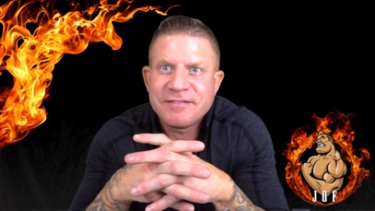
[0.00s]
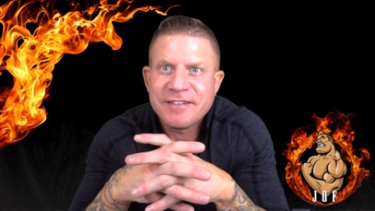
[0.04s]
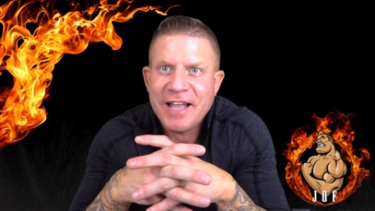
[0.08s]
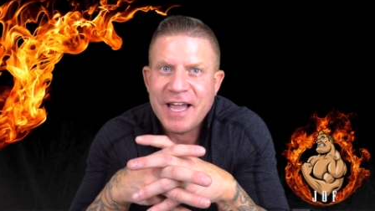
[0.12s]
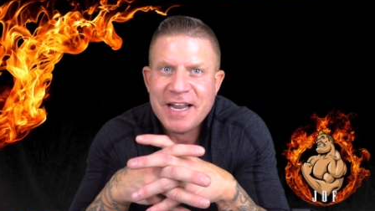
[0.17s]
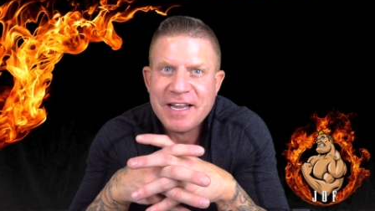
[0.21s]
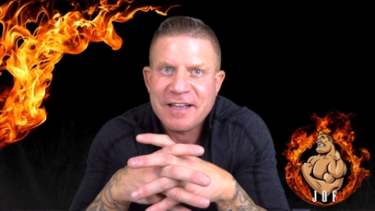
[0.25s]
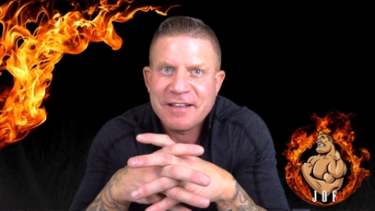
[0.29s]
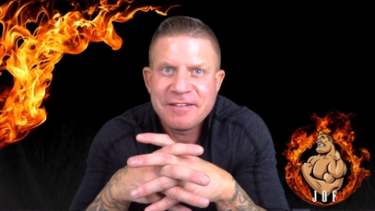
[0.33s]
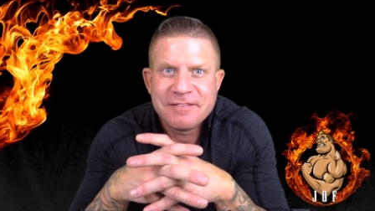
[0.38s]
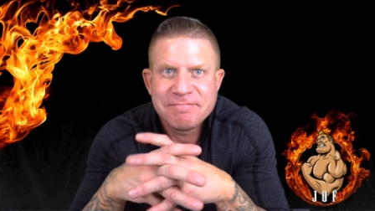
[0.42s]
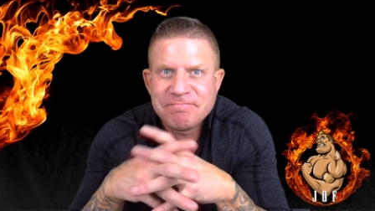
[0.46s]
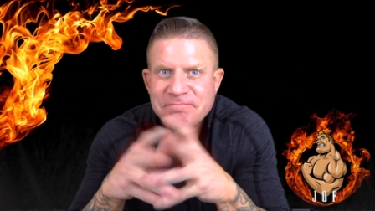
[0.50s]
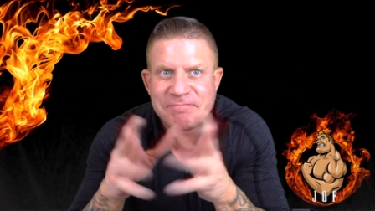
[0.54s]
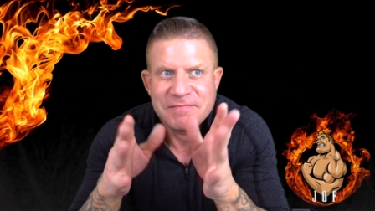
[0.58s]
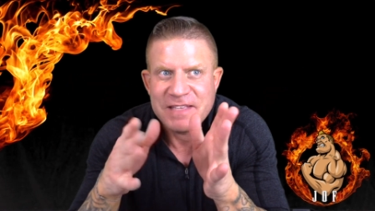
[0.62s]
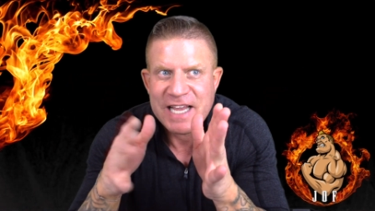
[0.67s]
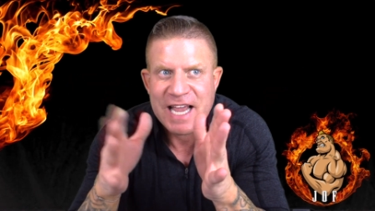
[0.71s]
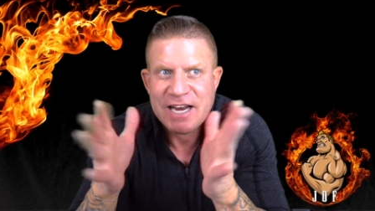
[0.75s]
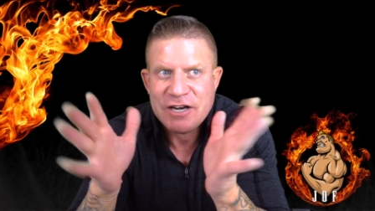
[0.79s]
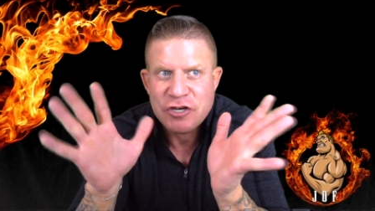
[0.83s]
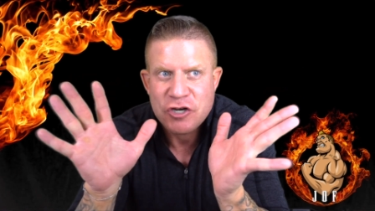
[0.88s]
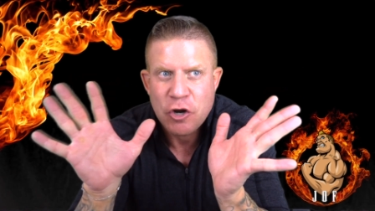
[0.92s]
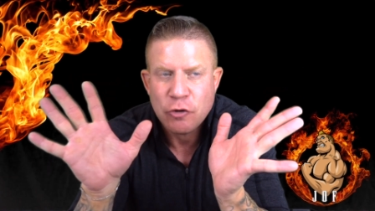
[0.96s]
Like, he
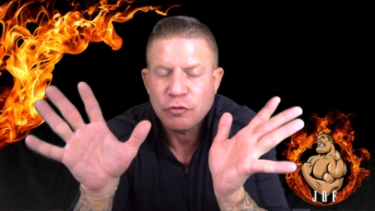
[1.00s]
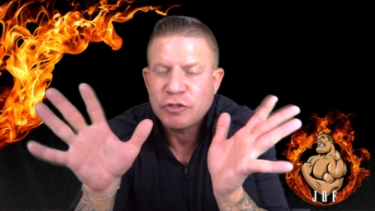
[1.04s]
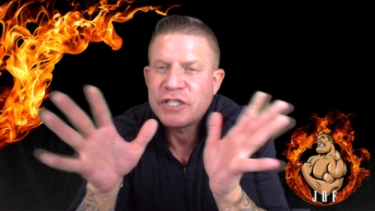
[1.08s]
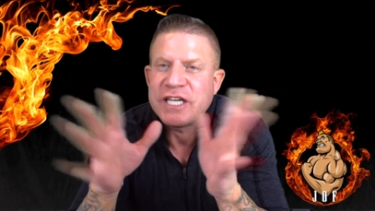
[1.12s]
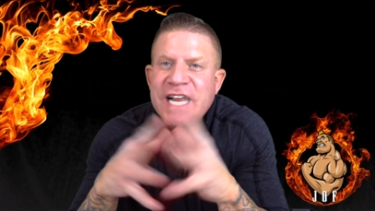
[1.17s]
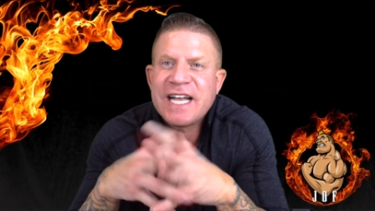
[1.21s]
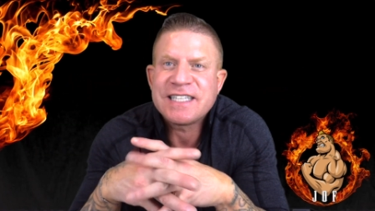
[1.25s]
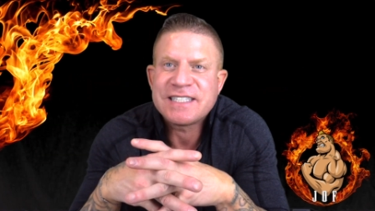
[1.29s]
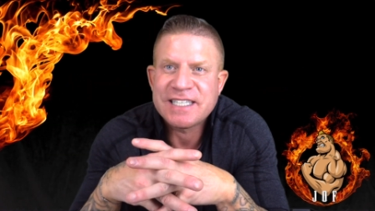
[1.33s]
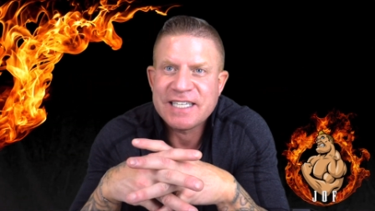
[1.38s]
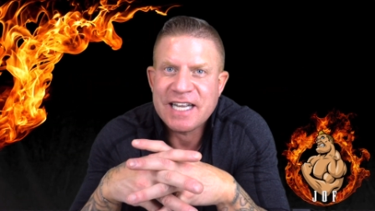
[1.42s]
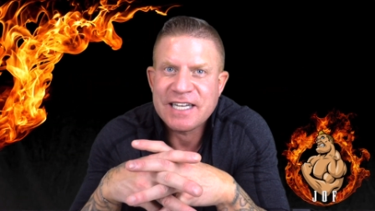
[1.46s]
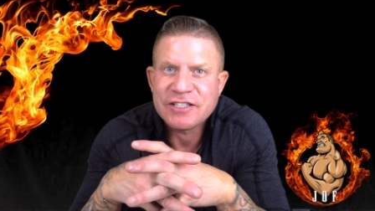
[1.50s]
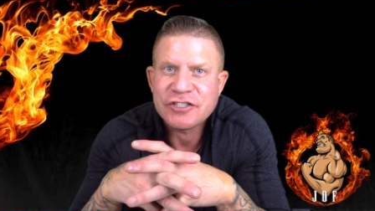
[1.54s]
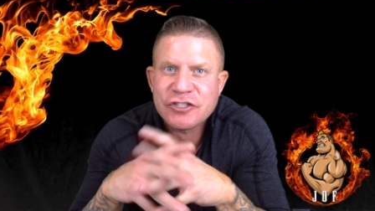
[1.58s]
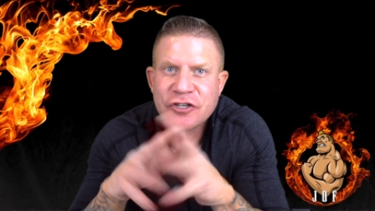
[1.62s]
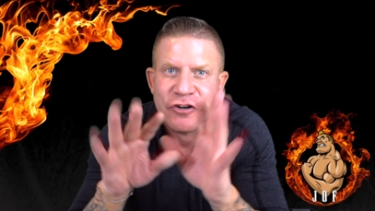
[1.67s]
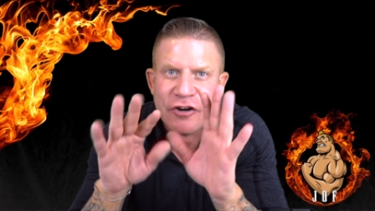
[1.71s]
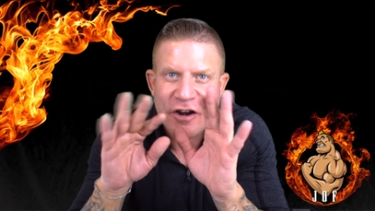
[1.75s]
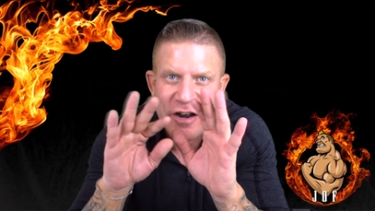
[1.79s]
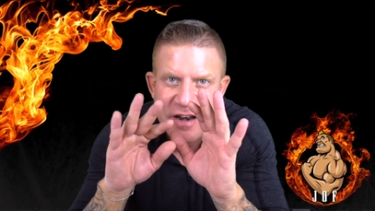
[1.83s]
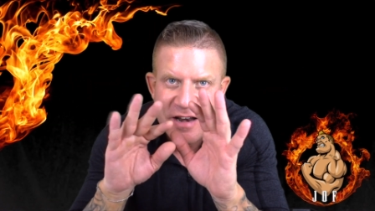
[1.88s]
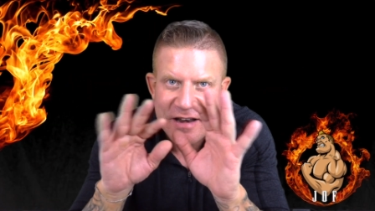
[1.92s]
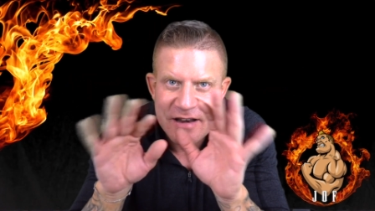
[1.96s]
had no chance against
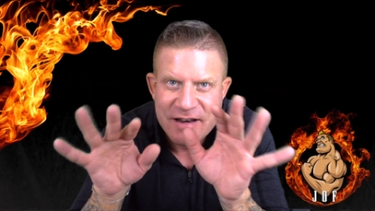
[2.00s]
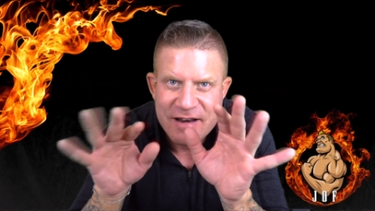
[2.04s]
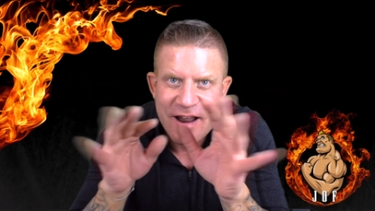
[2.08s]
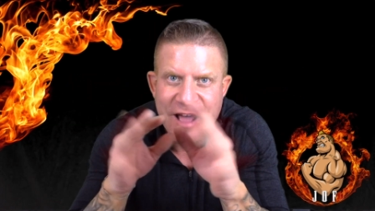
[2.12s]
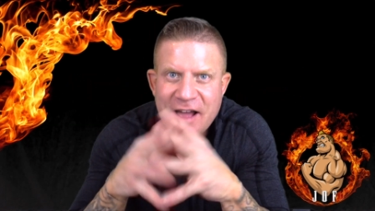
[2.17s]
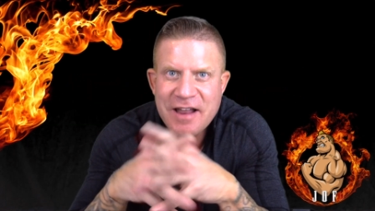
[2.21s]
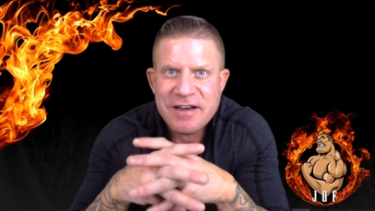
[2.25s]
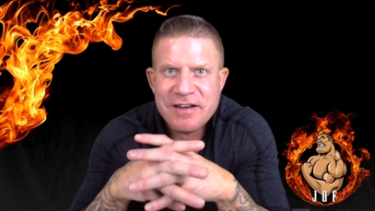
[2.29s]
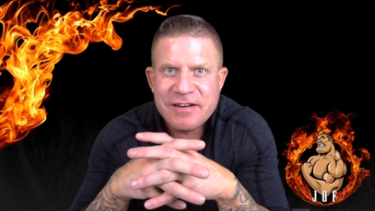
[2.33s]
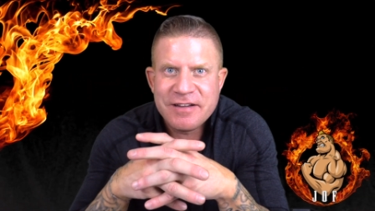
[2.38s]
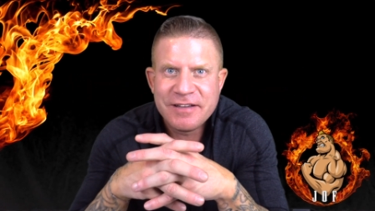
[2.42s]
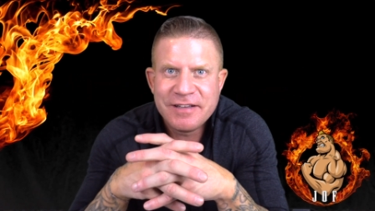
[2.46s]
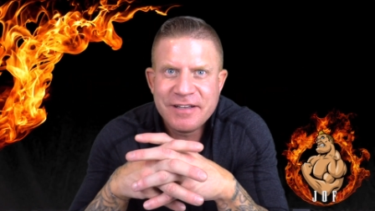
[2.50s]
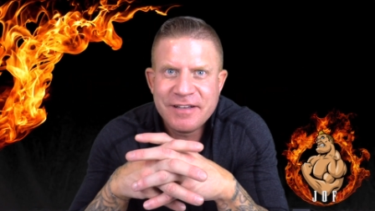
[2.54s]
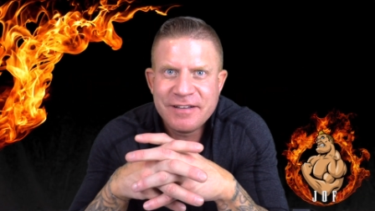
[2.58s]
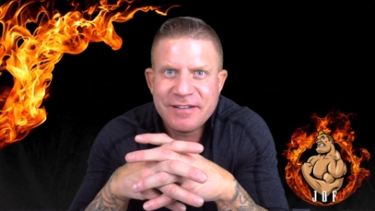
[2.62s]
her. None.